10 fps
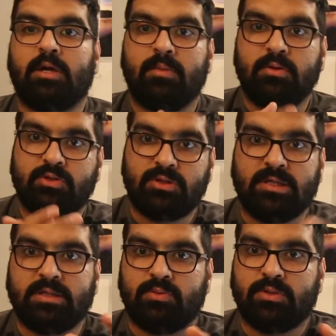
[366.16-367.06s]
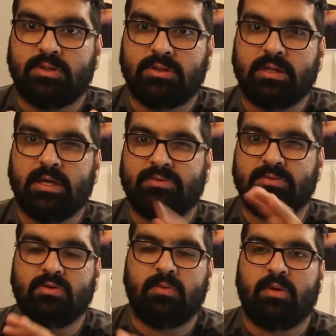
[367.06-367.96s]
about cheese, which gives
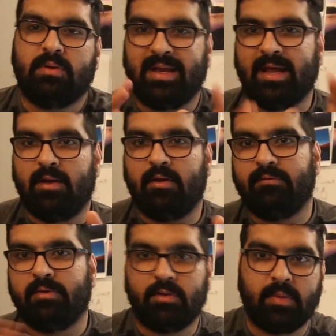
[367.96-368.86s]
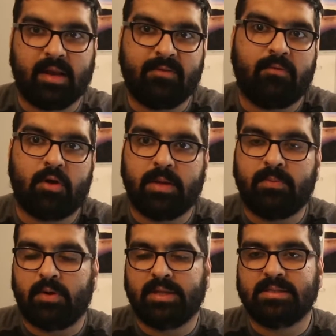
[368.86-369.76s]
you about 10 of the remaining 40
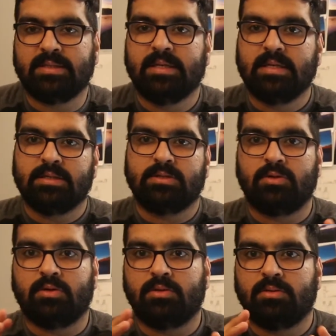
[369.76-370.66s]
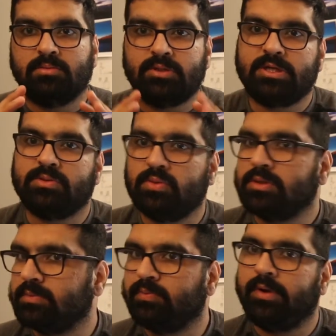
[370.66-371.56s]
points. So cheese
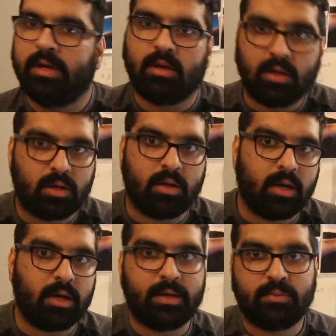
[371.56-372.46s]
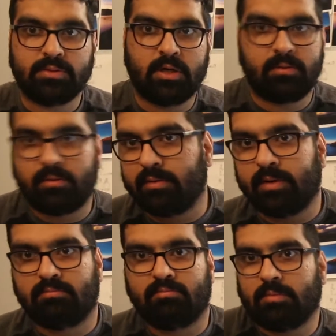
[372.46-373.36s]
was pretty good. It was not,
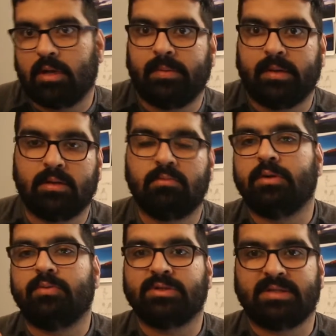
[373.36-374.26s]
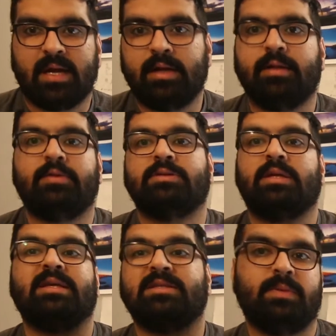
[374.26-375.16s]
it was standard. There was
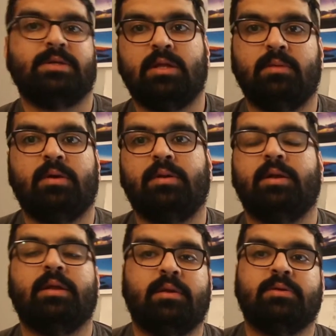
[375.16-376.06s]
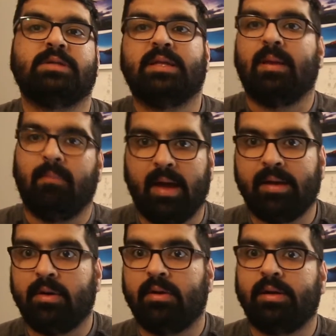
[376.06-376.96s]
nothing special about it, and there was nothing bad
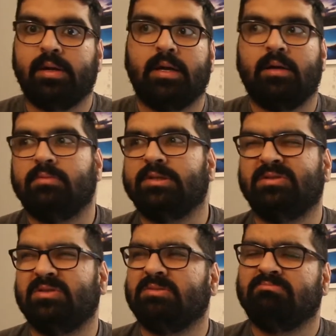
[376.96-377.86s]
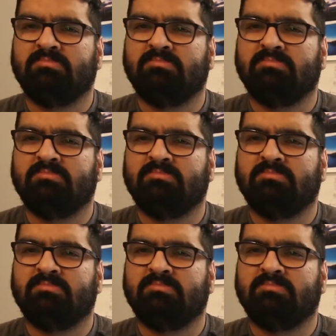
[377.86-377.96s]
about it. Just